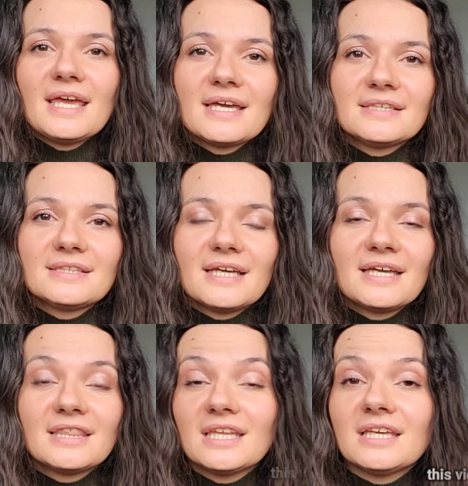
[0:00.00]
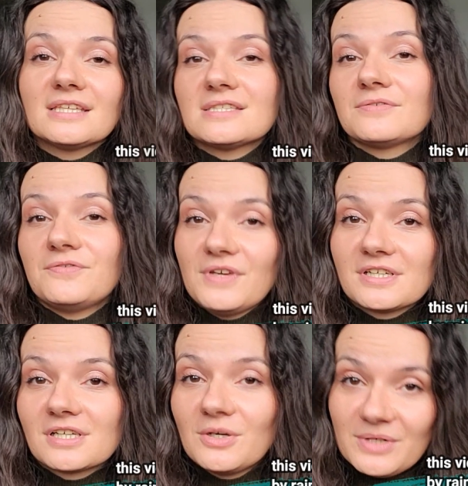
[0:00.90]
And I think it's a
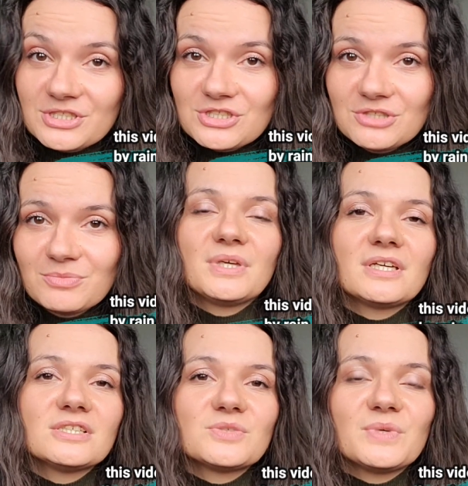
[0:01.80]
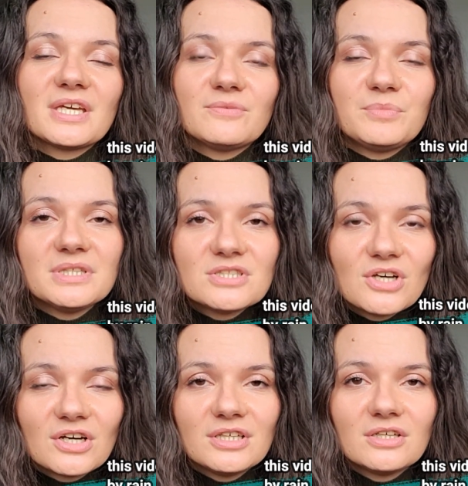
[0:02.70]
fair question because we have been
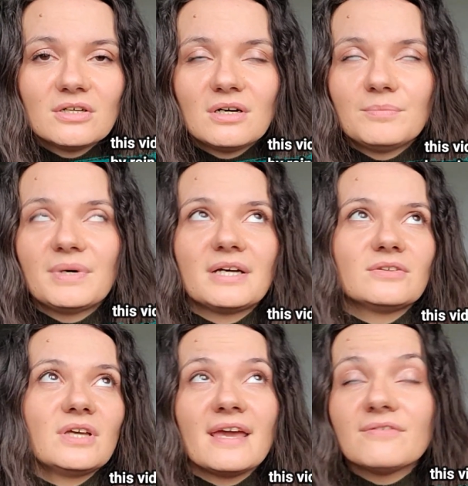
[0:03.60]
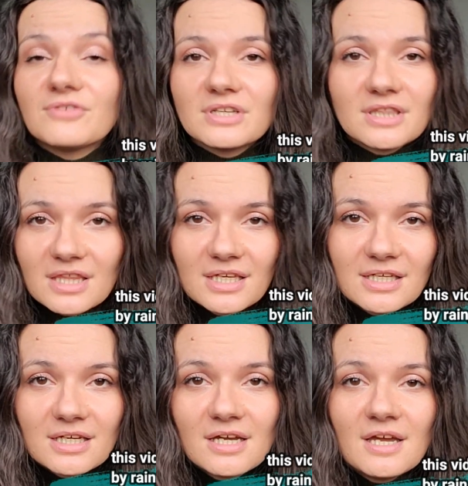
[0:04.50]
talking about
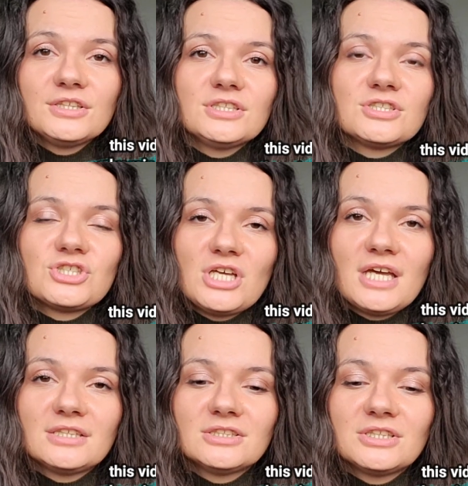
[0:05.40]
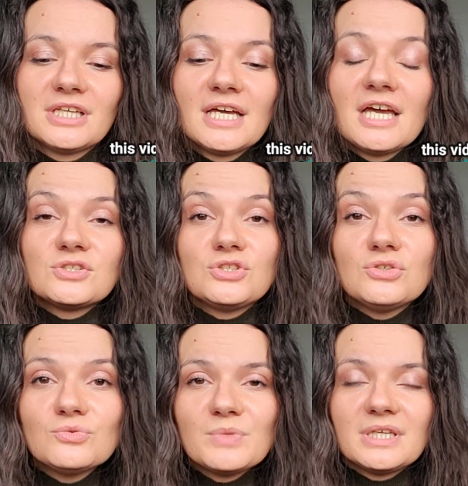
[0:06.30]
everything on this channel,
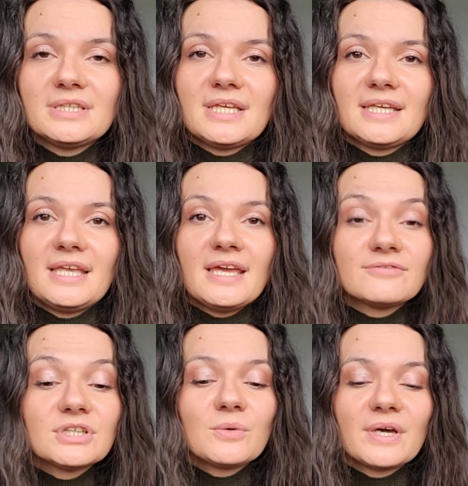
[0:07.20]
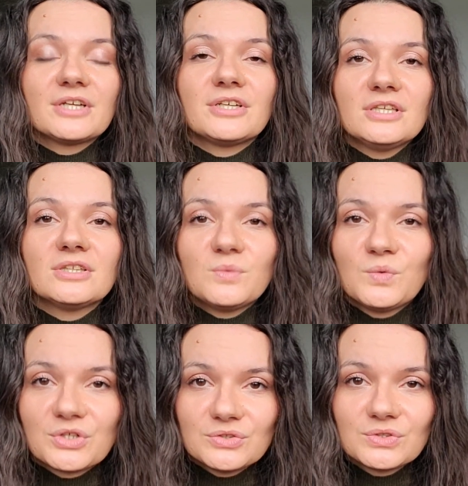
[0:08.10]
assuming that every choir in the
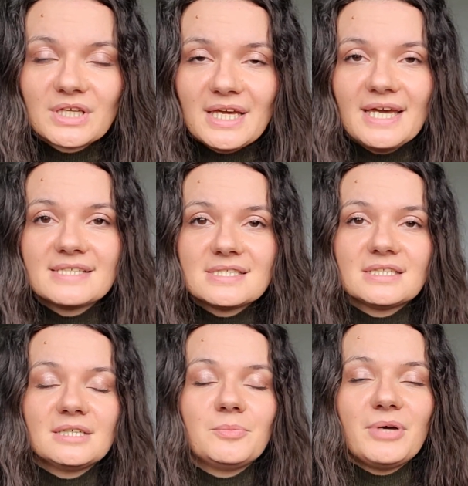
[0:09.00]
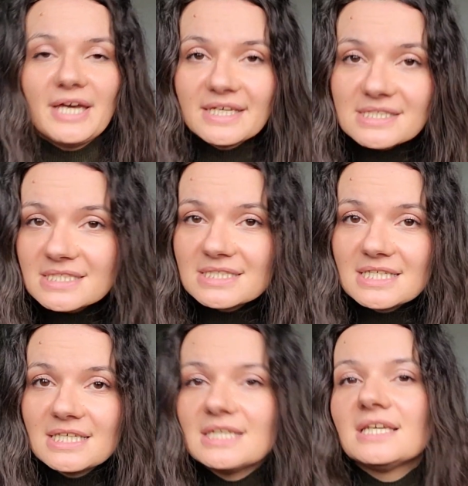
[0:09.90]
world has the
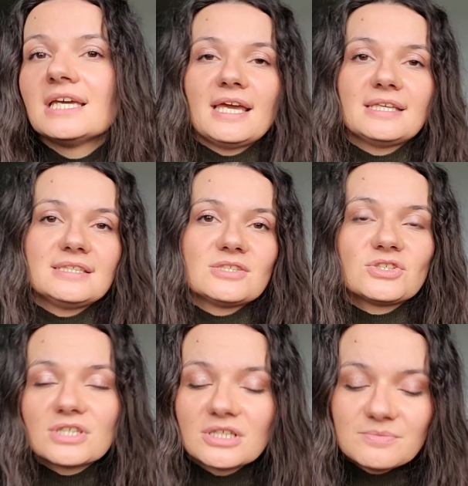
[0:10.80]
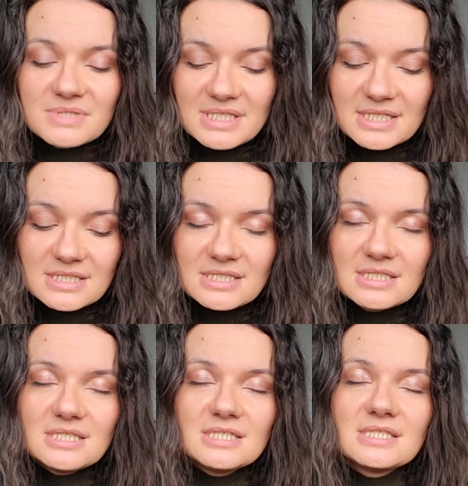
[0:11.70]
capacity and the
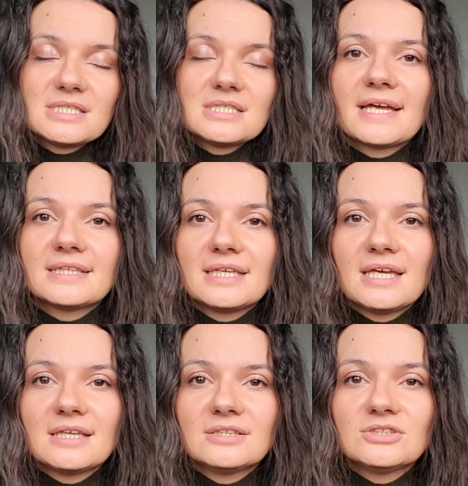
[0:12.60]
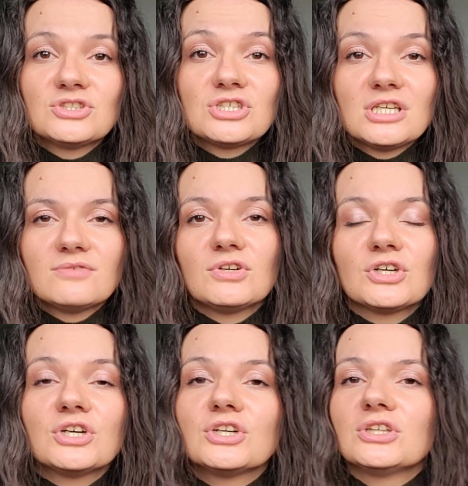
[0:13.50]
circumstances that can achieve a
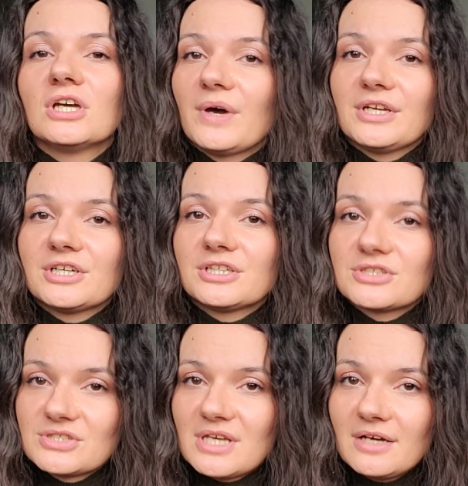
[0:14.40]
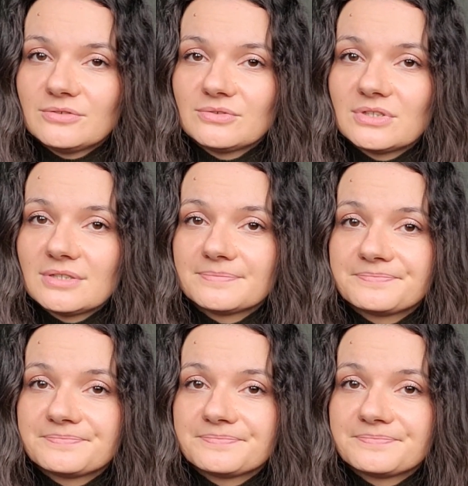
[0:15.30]
good choir sound.